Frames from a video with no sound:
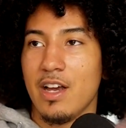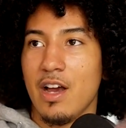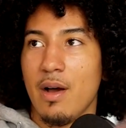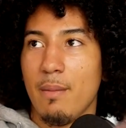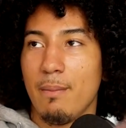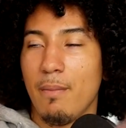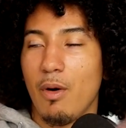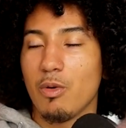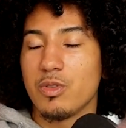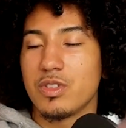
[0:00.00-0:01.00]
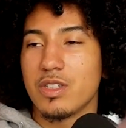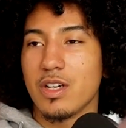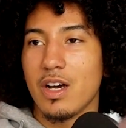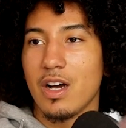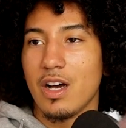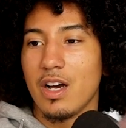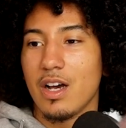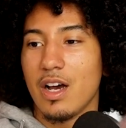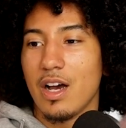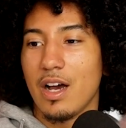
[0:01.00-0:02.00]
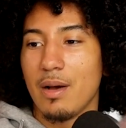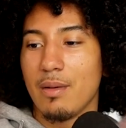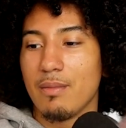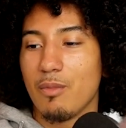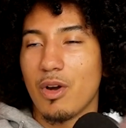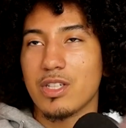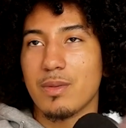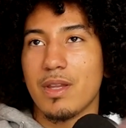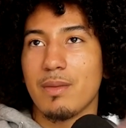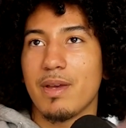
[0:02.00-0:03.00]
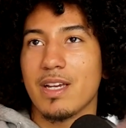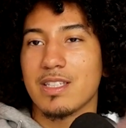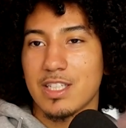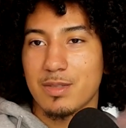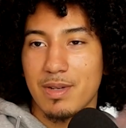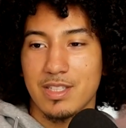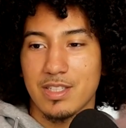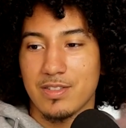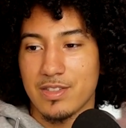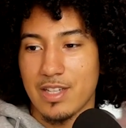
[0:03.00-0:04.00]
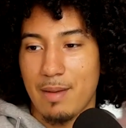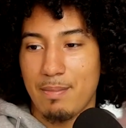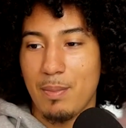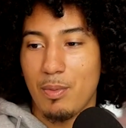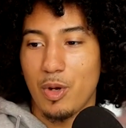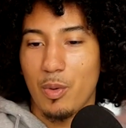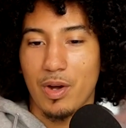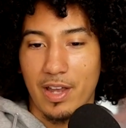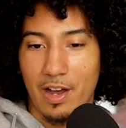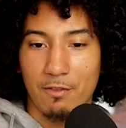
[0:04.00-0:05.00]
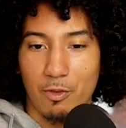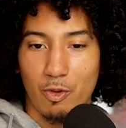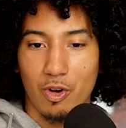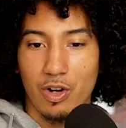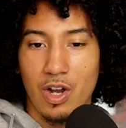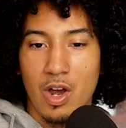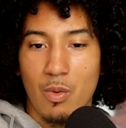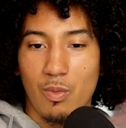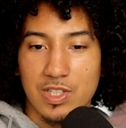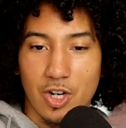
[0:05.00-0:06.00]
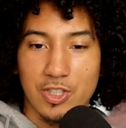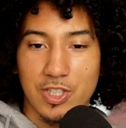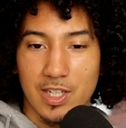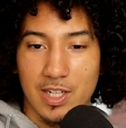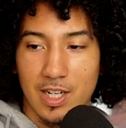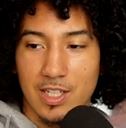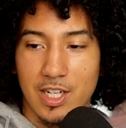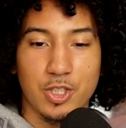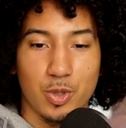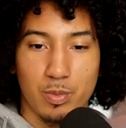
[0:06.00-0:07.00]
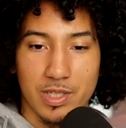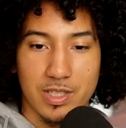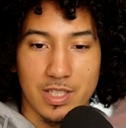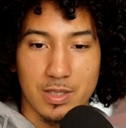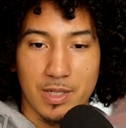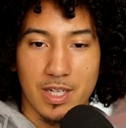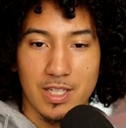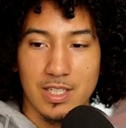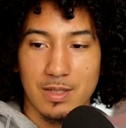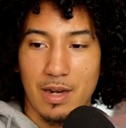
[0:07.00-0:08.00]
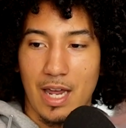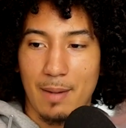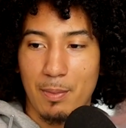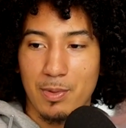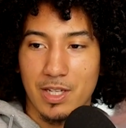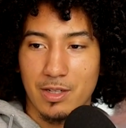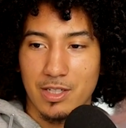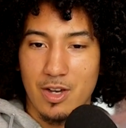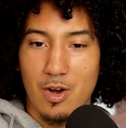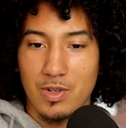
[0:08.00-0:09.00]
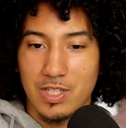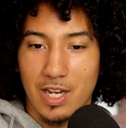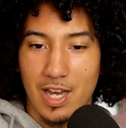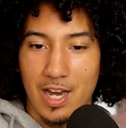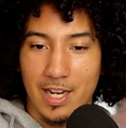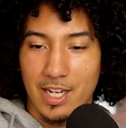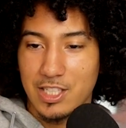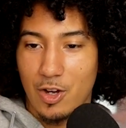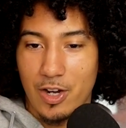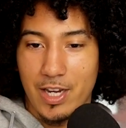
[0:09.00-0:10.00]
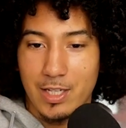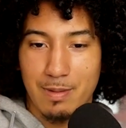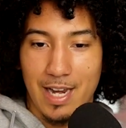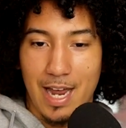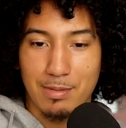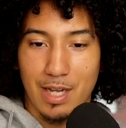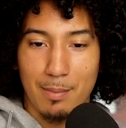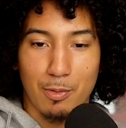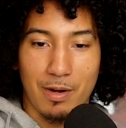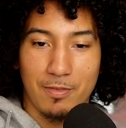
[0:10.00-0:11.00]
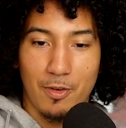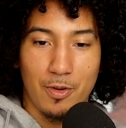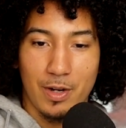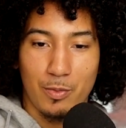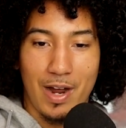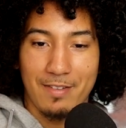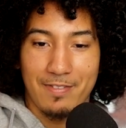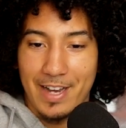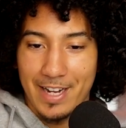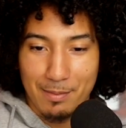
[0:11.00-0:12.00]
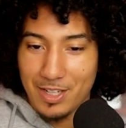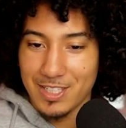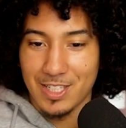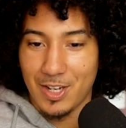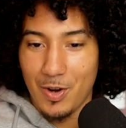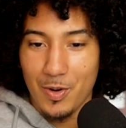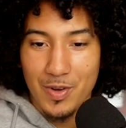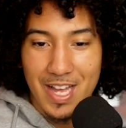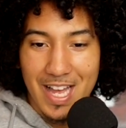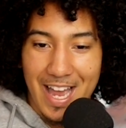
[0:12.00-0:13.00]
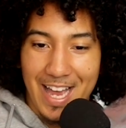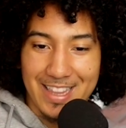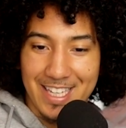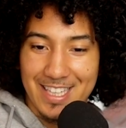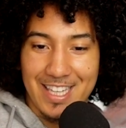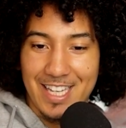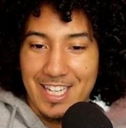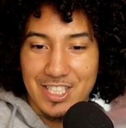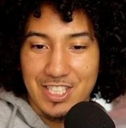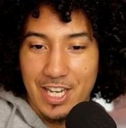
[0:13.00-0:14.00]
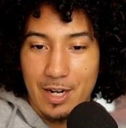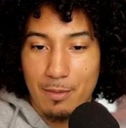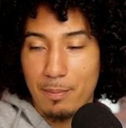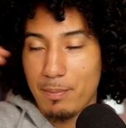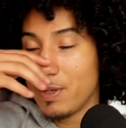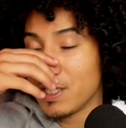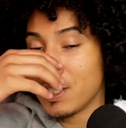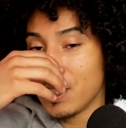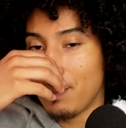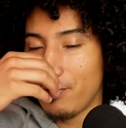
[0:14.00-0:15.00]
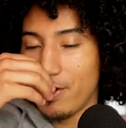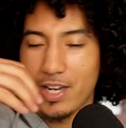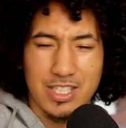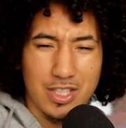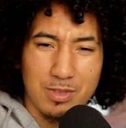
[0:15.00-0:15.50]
most what are some of the biggest expenses that people don't account for when starting a digital business? Because a lot of people think of, oh, it's online. All I need is my laptop or my phone and Wi-Fi, and I'm good to go. And think that they could just get a business up and running. In some